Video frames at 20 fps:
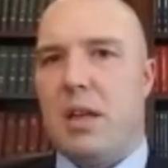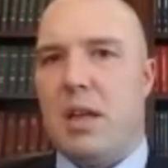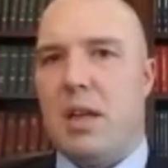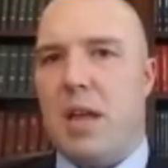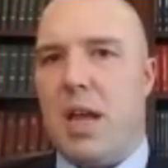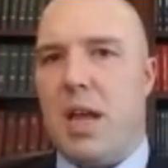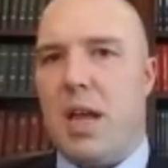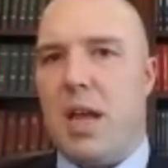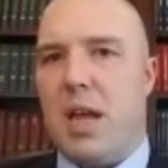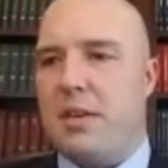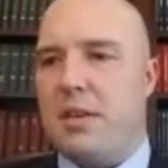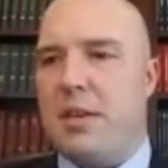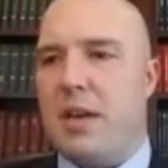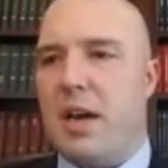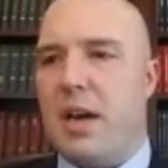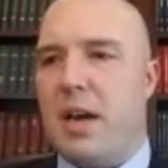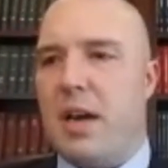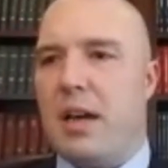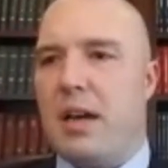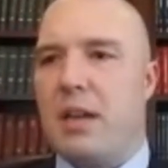And
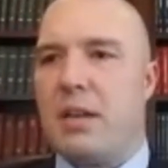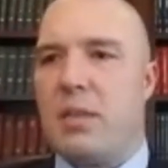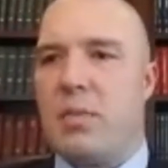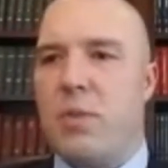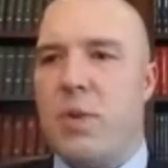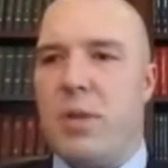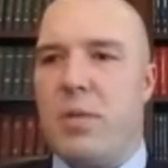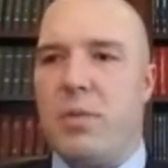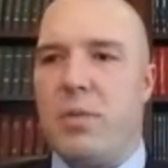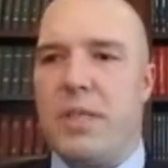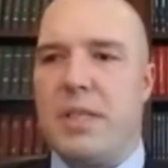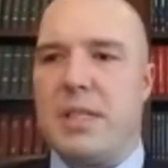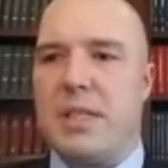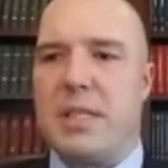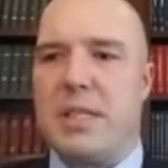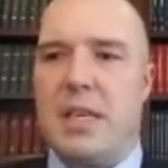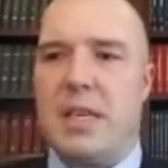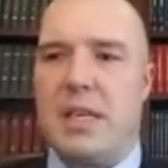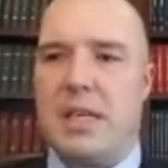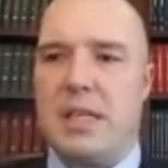uh, what we
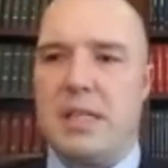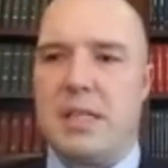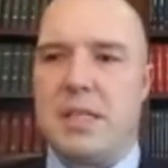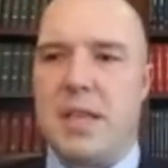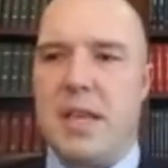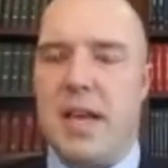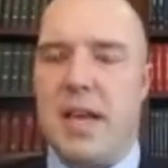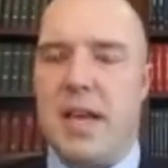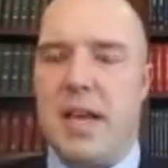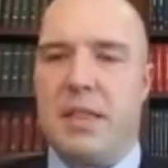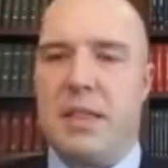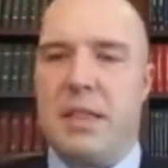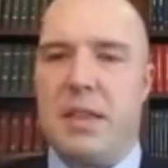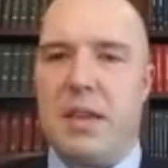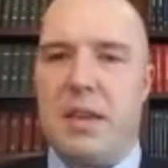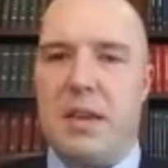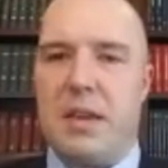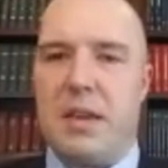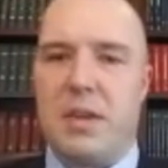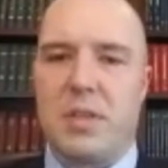see is that the
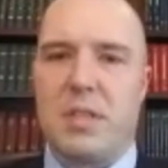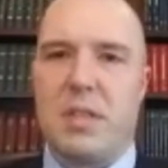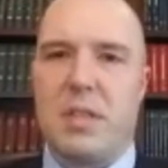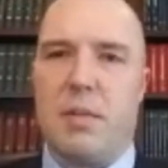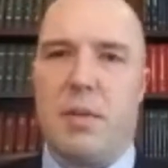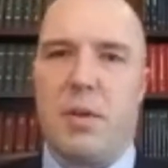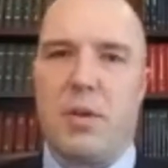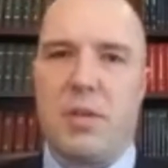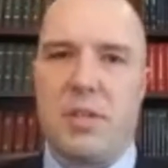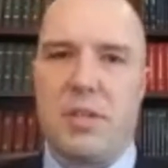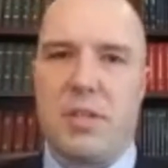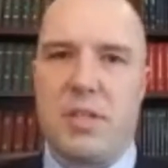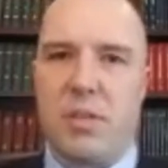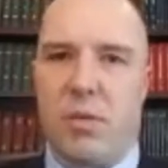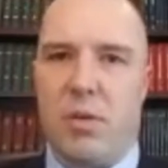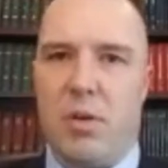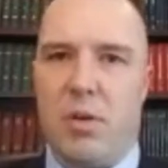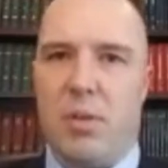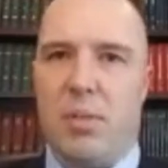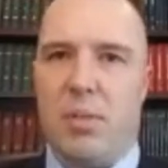numbers in the emergency
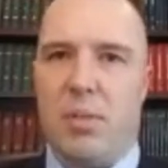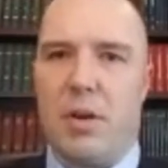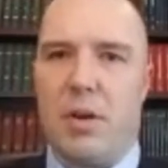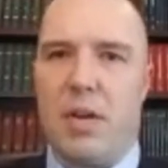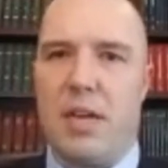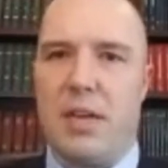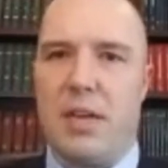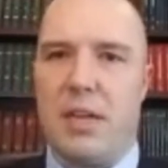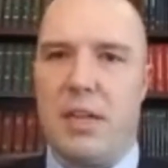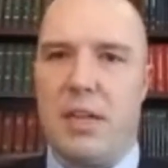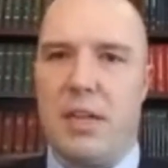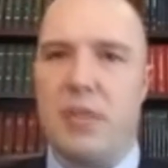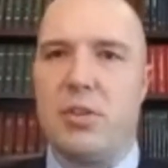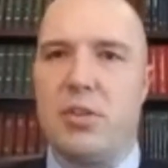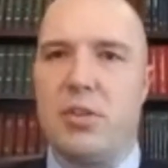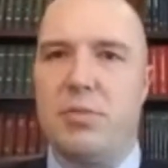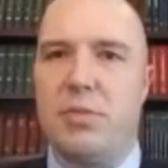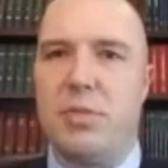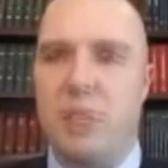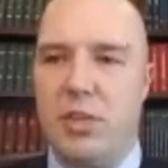room are tending
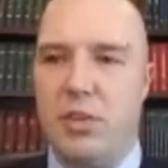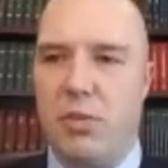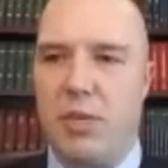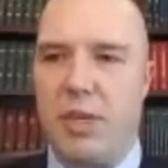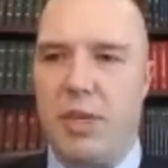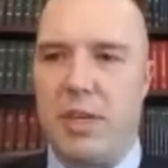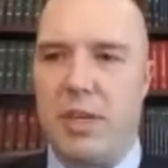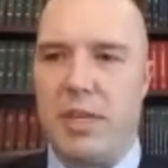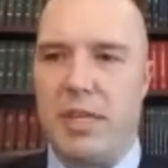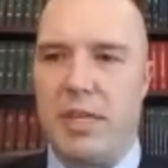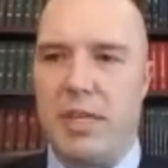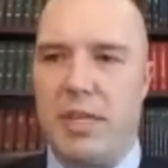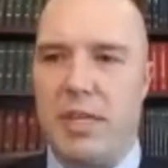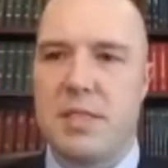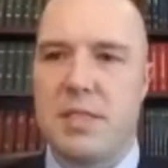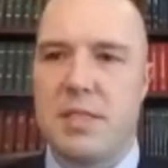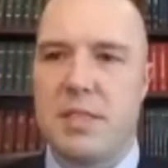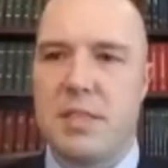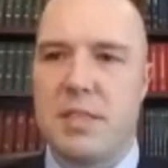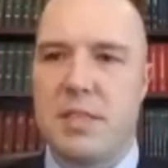to decrease
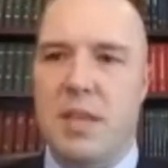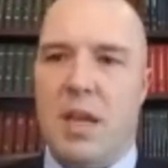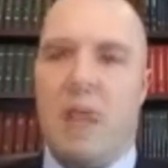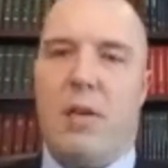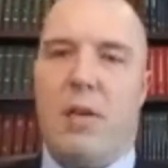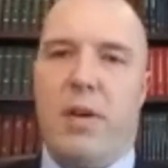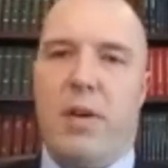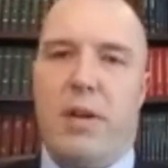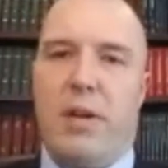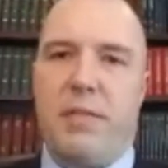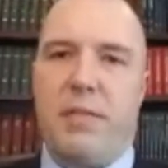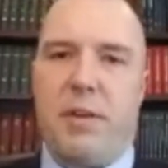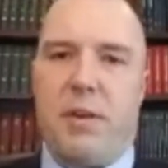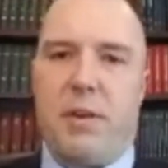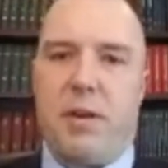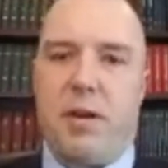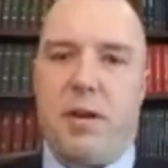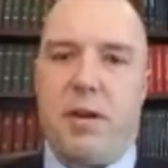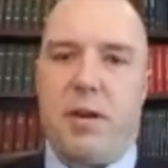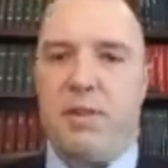
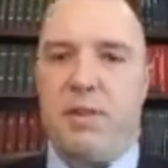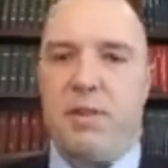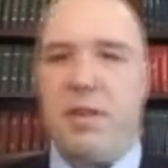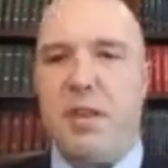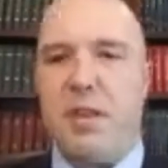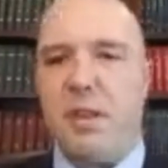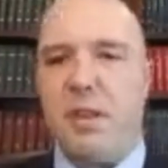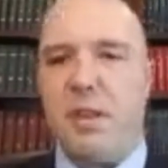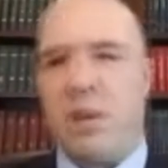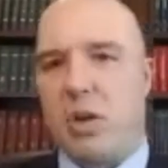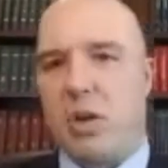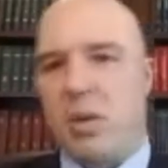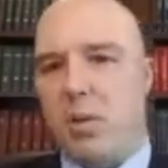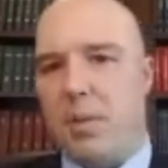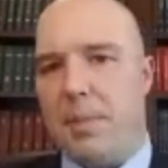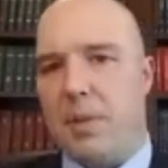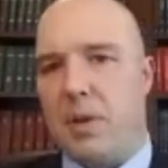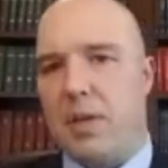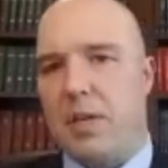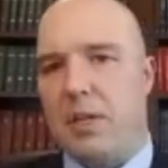However, if the general
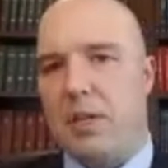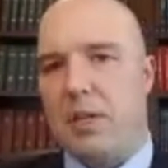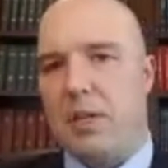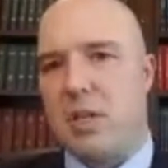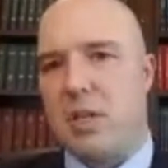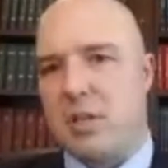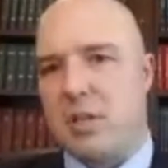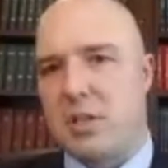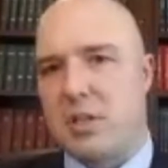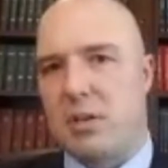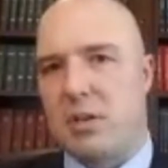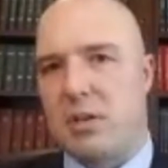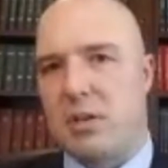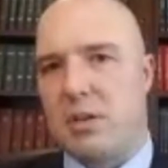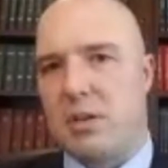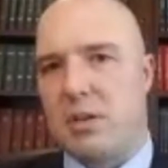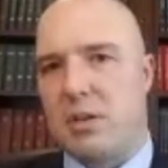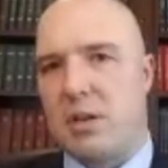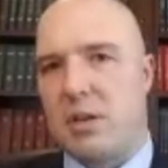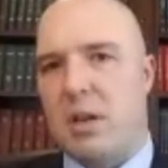population is a certain